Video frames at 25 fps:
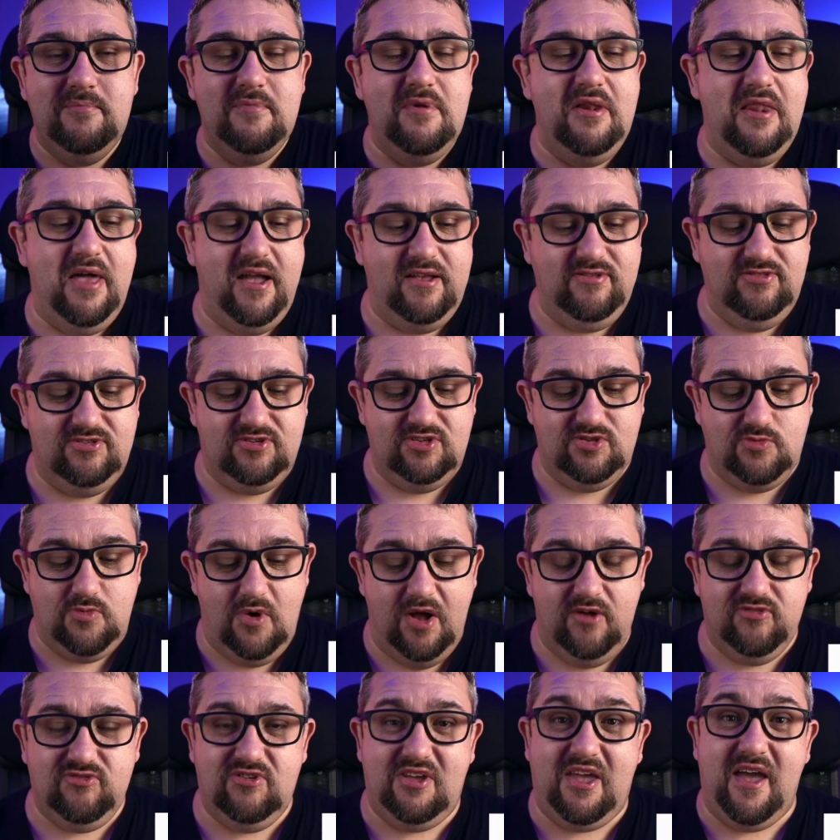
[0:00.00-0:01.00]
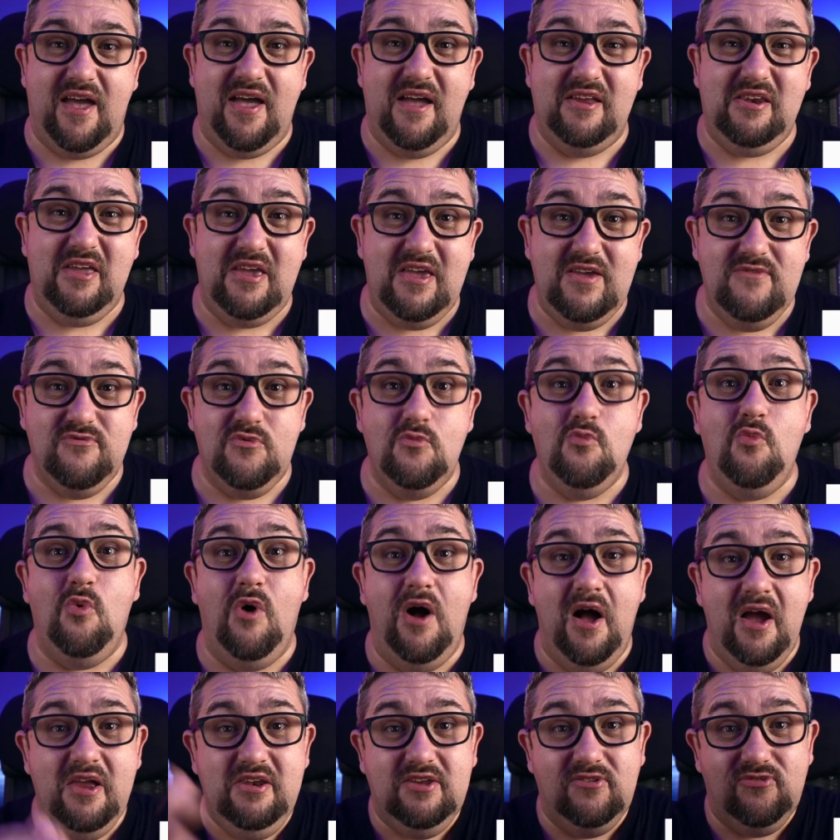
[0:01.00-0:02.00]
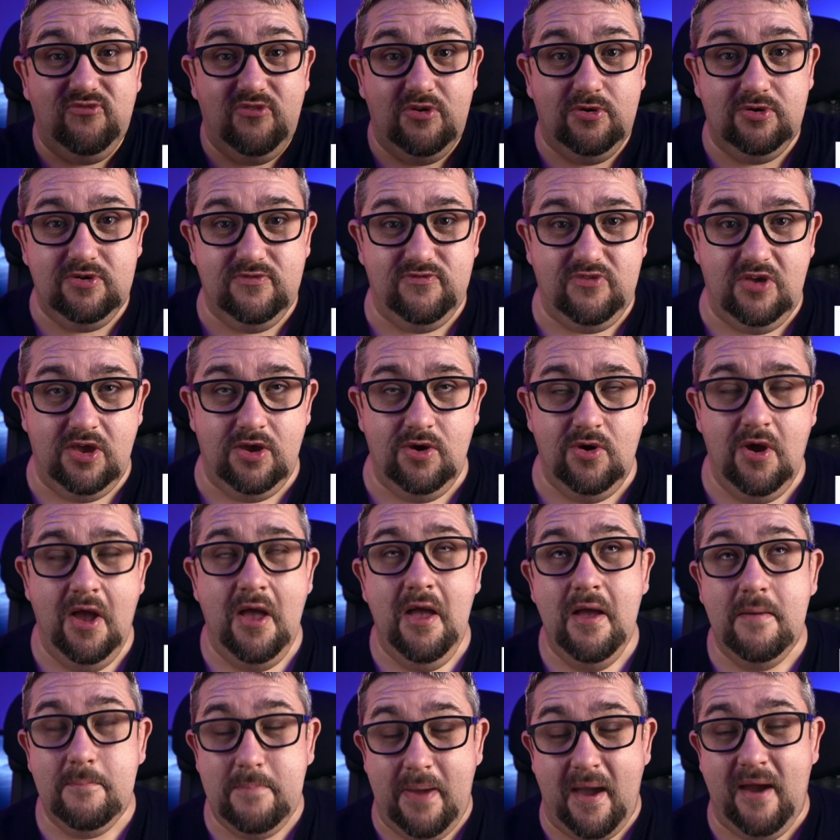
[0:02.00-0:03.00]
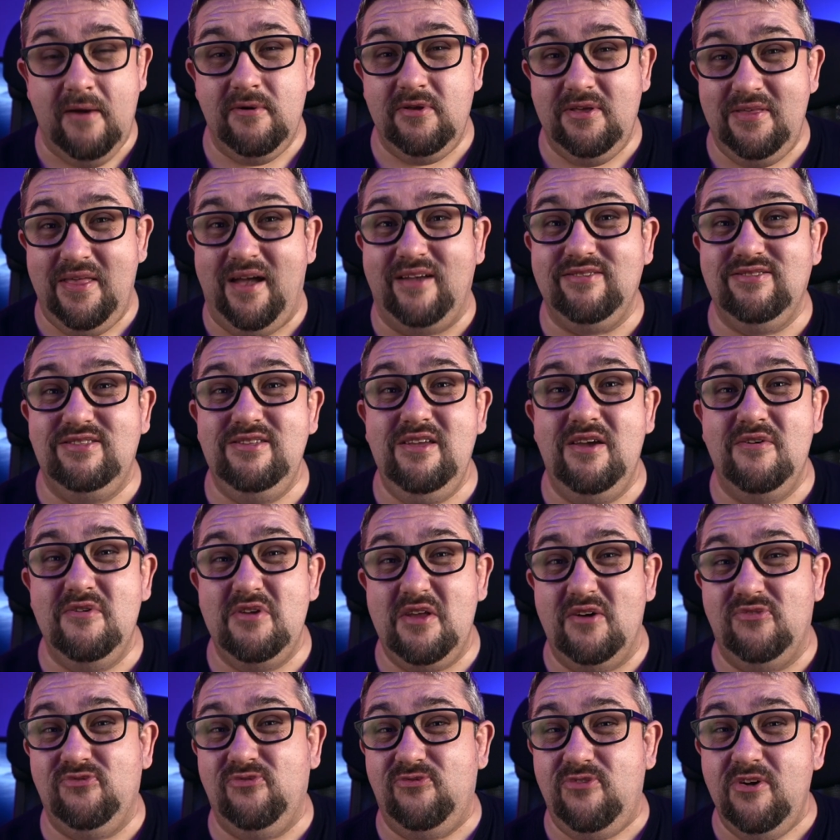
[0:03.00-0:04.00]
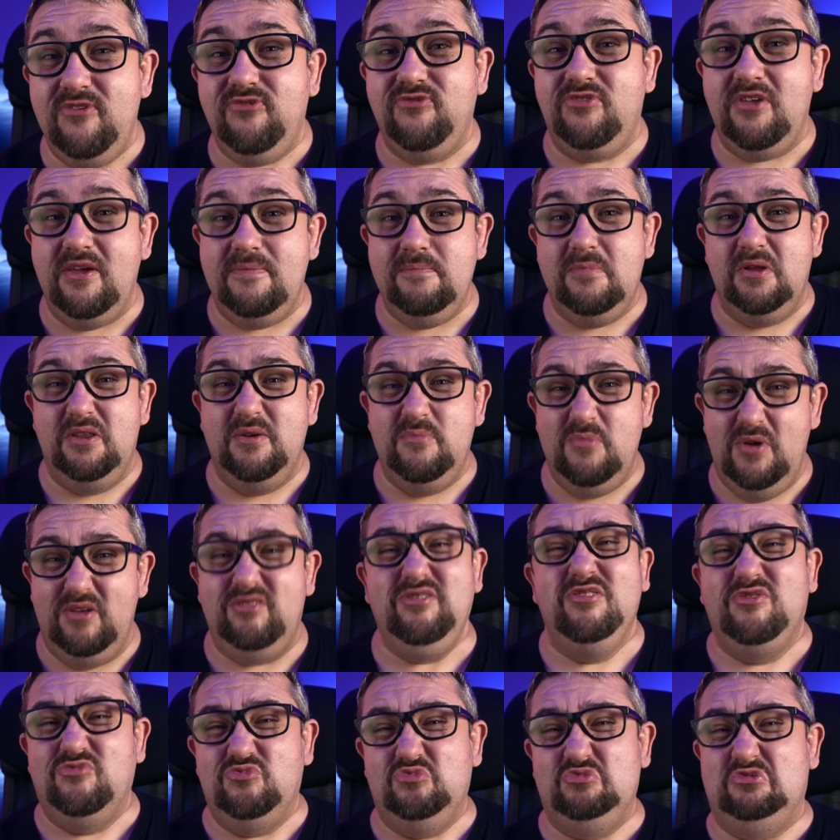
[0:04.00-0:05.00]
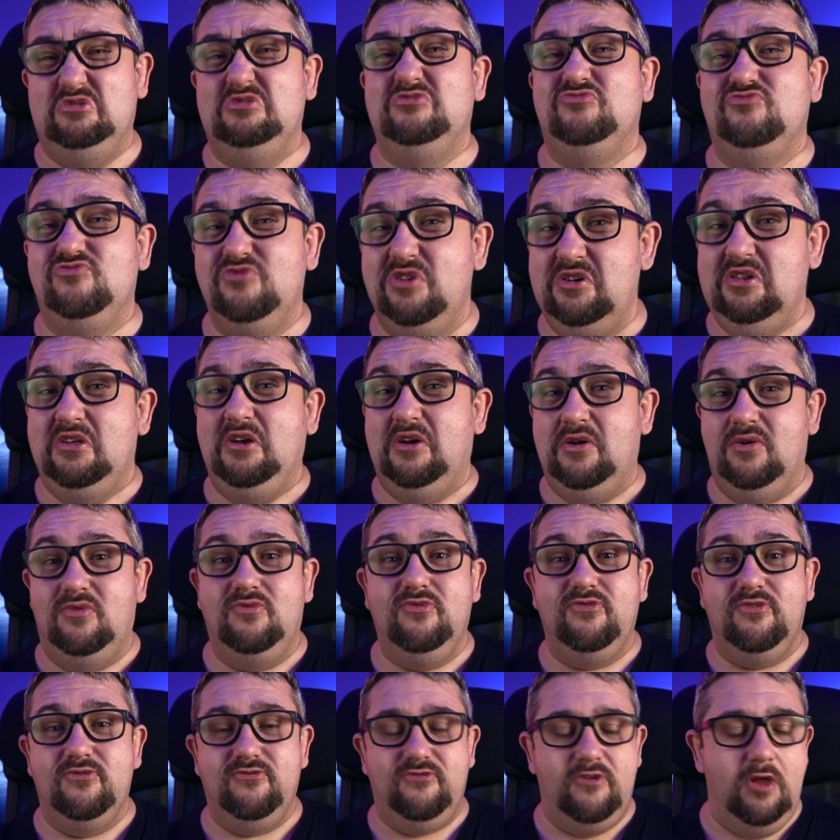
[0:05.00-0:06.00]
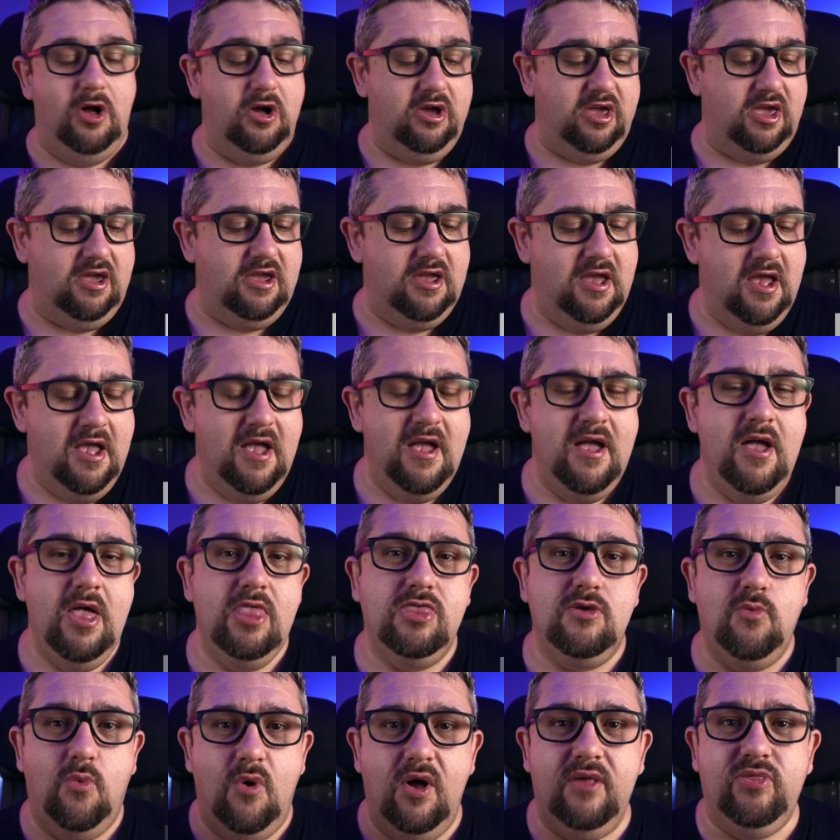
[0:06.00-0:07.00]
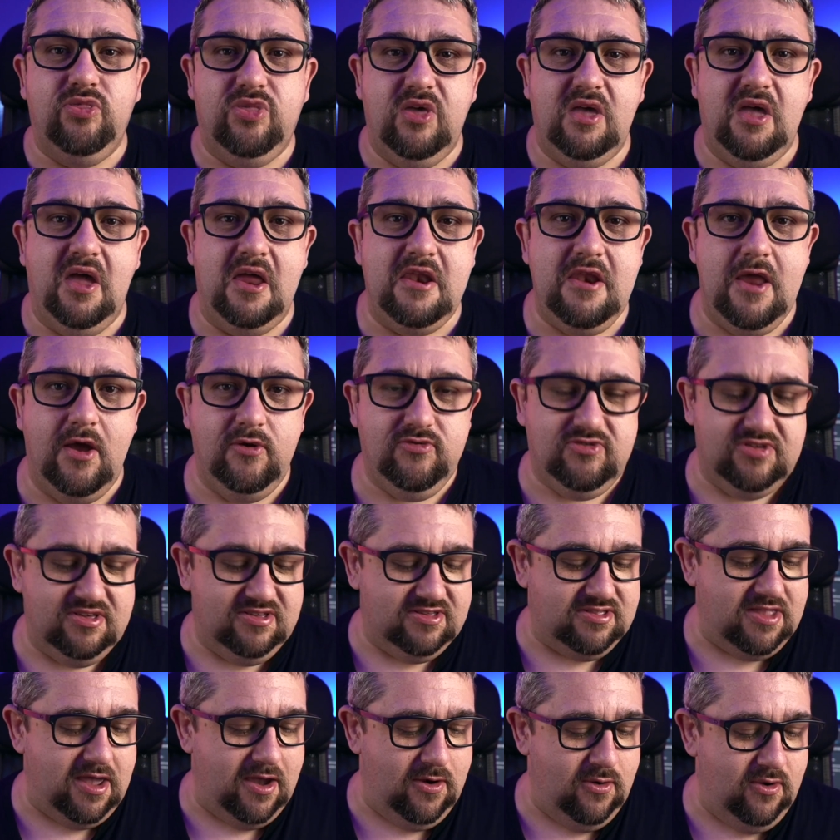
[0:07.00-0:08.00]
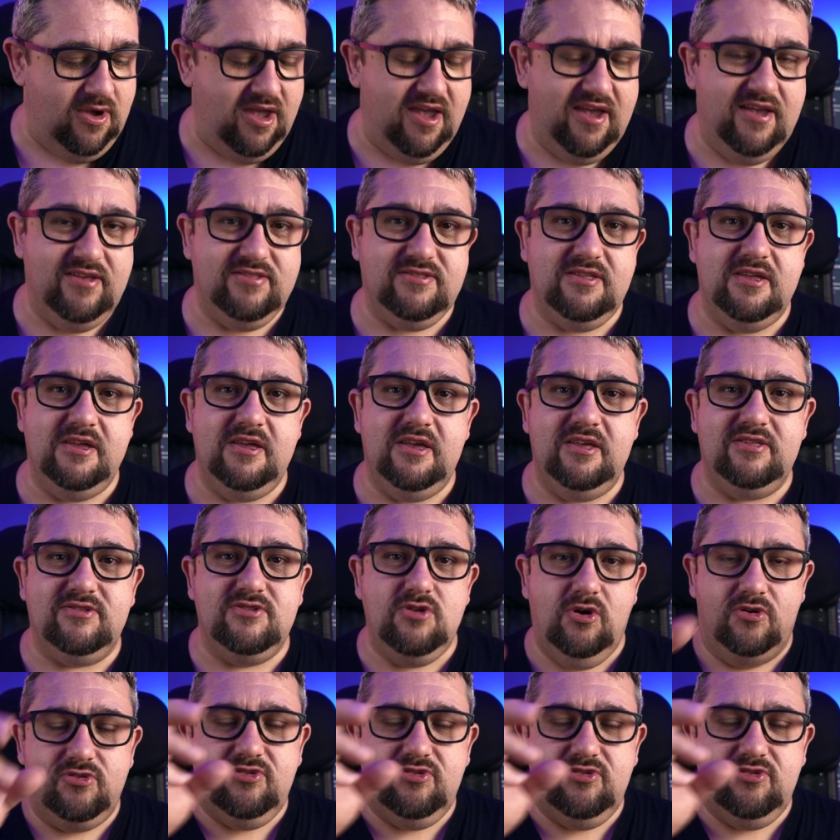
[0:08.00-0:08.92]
lens as well to get an even wider field of view. Apparently that's near enough 15mm, which is really cool for vlogging. The one thing I noticed though is that it's not